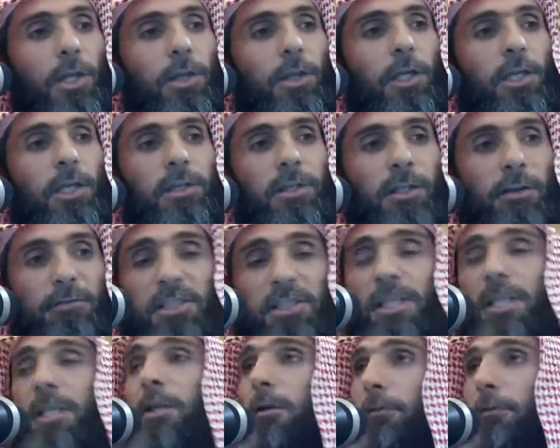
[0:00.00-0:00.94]
the
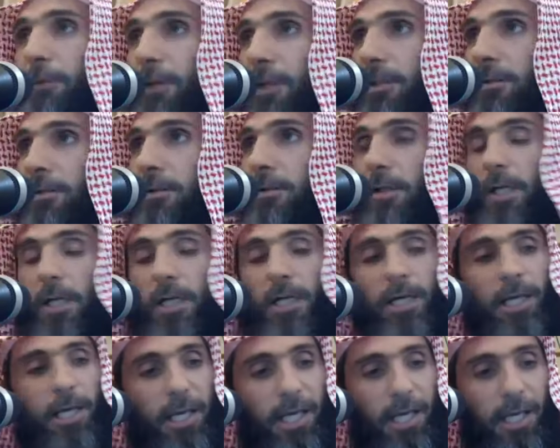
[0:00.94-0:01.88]
tafsir of it
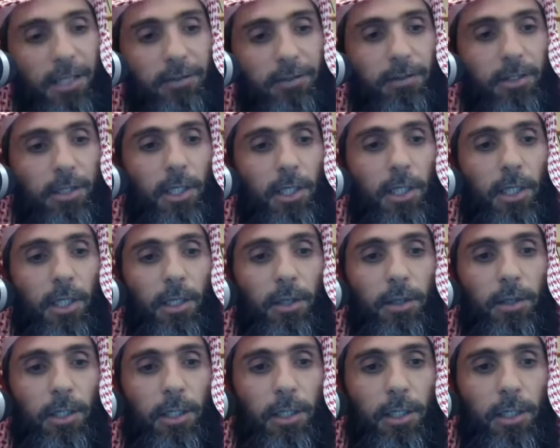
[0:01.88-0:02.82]
and
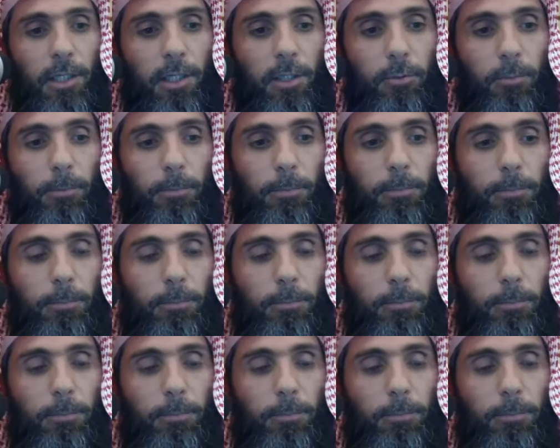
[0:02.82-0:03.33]
the